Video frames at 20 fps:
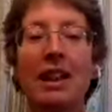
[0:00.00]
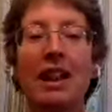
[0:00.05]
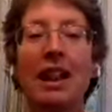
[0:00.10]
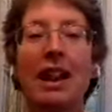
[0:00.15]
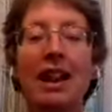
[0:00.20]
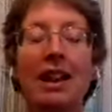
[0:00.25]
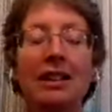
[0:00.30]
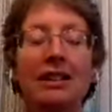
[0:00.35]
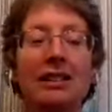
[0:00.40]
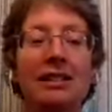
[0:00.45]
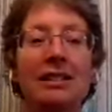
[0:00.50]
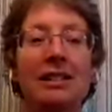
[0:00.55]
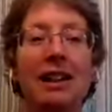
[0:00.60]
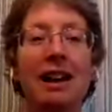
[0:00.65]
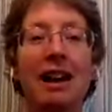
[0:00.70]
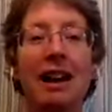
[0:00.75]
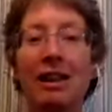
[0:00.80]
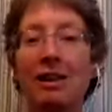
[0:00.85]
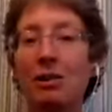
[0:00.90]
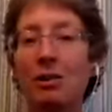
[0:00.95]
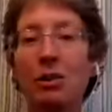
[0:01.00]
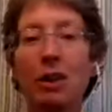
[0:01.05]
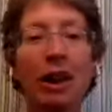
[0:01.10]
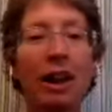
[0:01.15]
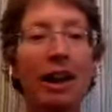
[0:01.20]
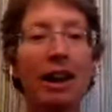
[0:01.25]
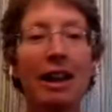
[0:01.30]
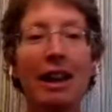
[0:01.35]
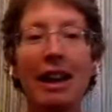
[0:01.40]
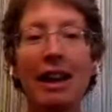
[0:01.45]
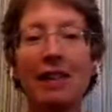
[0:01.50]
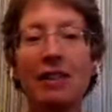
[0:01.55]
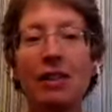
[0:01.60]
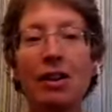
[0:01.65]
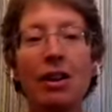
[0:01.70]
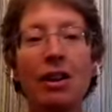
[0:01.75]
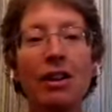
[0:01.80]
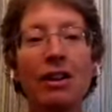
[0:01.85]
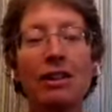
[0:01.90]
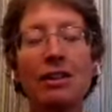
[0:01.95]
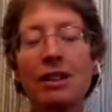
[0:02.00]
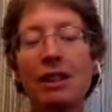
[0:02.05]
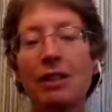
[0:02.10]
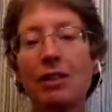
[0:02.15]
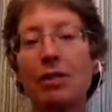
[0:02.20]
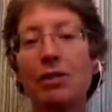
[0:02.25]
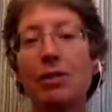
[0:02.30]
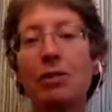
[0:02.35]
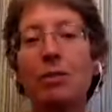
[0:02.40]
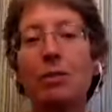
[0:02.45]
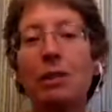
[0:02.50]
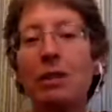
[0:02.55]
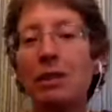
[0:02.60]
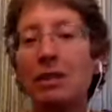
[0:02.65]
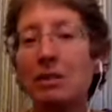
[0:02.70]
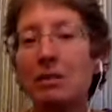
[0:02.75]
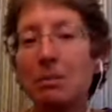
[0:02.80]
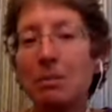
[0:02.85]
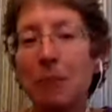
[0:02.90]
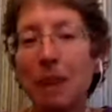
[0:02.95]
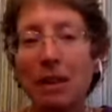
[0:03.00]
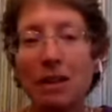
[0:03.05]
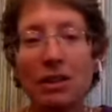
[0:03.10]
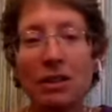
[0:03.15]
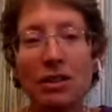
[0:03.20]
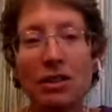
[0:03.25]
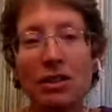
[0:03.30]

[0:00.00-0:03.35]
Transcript: And I tried as hard as I could with as much